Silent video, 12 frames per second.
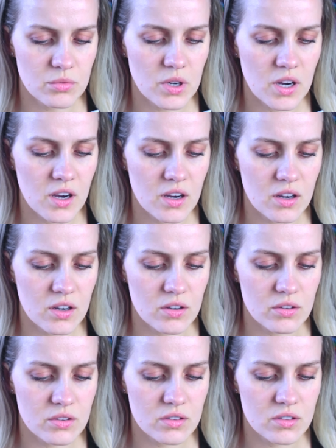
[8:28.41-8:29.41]

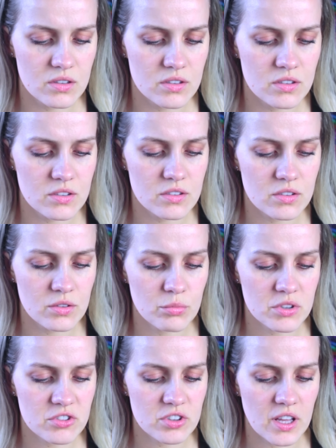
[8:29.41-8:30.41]
Wow so
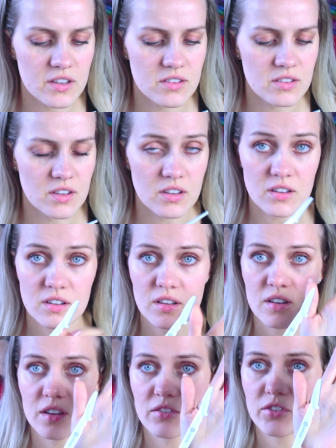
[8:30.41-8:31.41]
much dead skin
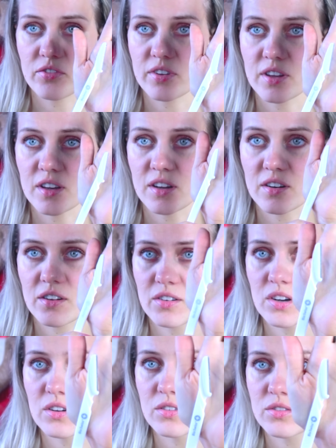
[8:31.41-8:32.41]
and everything. I don't
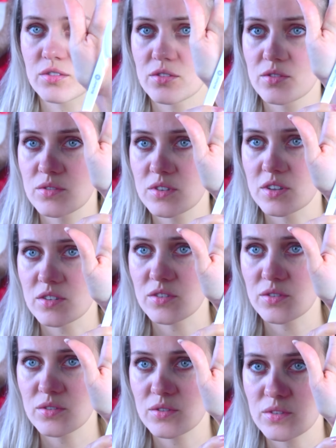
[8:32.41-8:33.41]
know how to do that
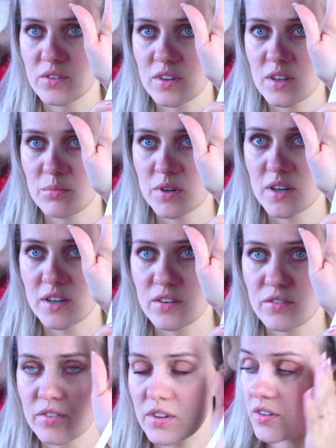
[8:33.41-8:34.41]
you could see, but I
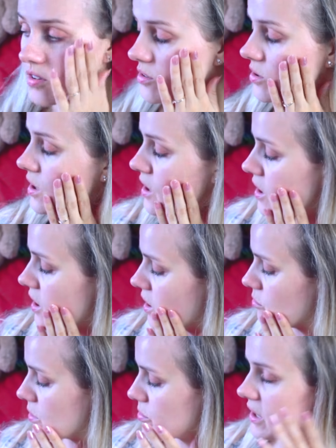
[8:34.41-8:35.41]
don't think so.
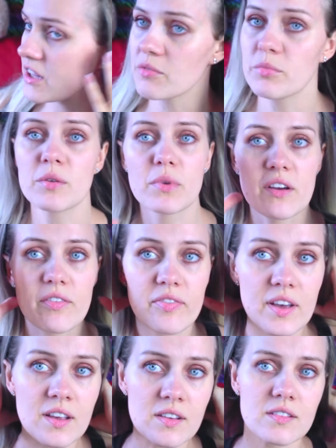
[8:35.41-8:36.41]
But believe me, my
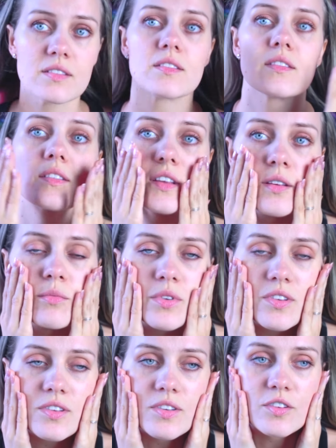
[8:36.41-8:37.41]
face seems
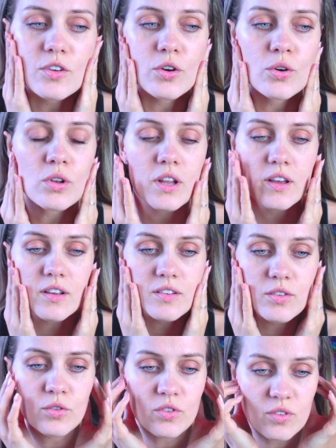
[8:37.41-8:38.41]
so like
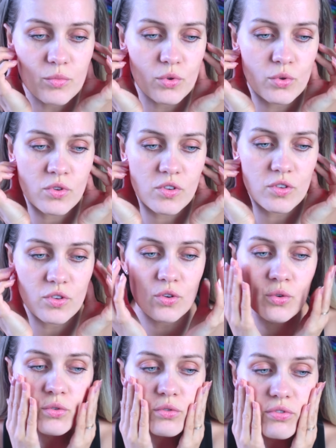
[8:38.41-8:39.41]
so smooth,
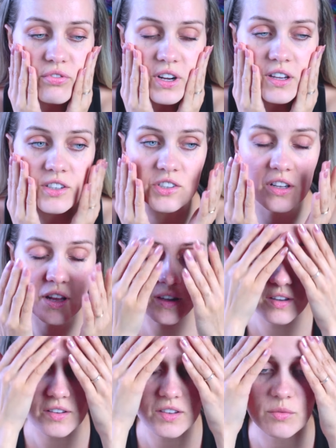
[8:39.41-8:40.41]
so fresh.
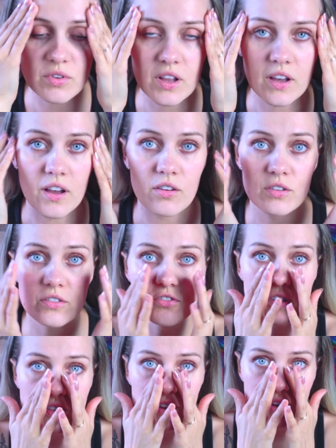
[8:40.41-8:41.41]
Like it seems like I got
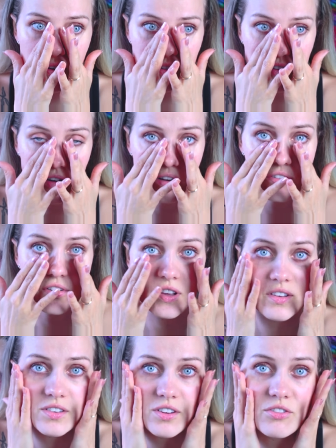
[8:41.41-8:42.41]
just like
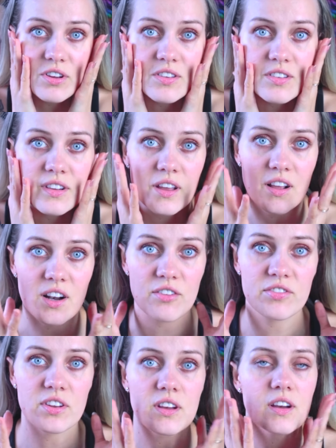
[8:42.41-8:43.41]
crazy crazy like
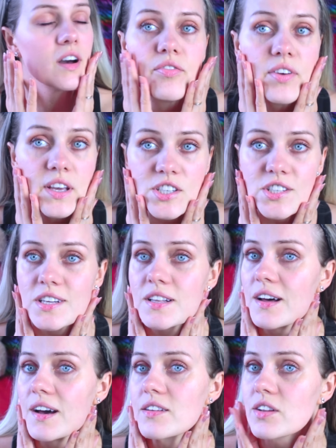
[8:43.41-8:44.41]
lifting facial
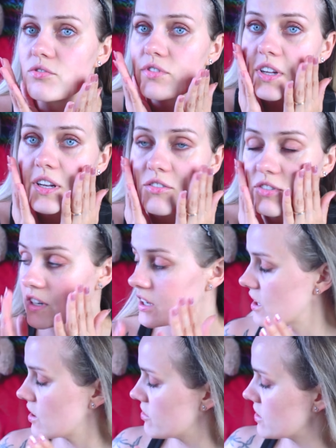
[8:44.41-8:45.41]
and I really really
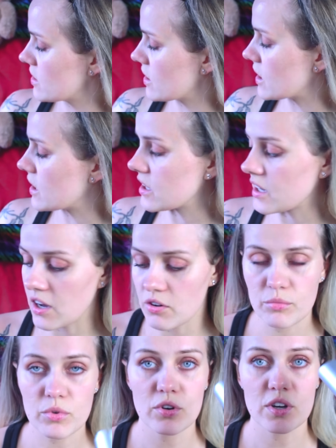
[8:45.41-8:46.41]
love it and now
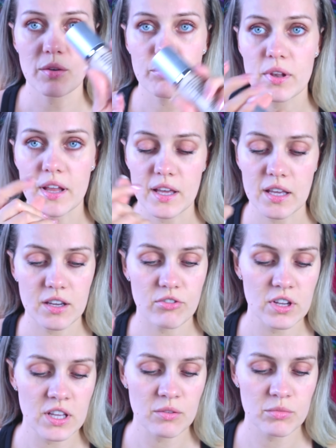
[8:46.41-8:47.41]
I'm gonna apply
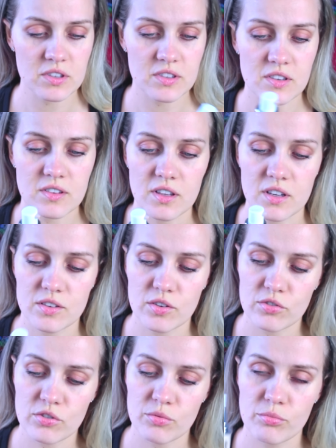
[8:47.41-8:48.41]
cream this is a
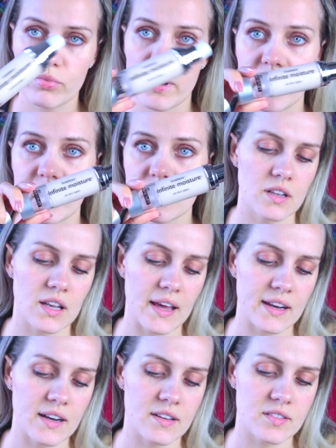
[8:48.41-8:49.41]
Dr. Brandt
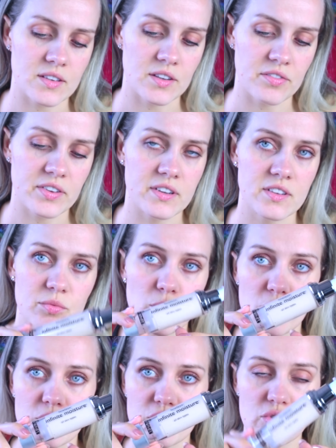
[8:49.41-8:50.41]
Lineless Infinite
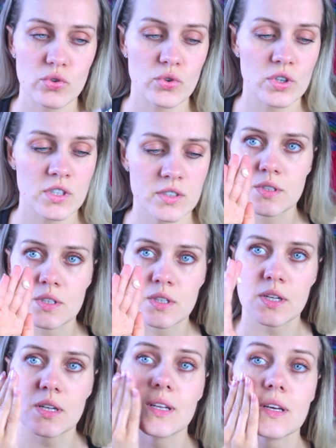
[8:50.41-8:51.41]
Moisture
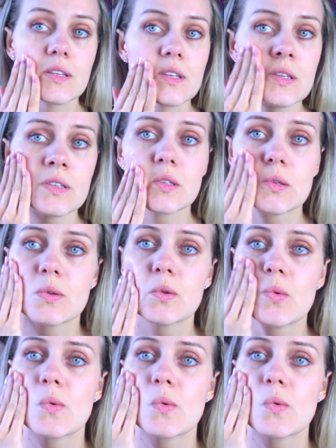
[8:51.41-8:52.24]
like this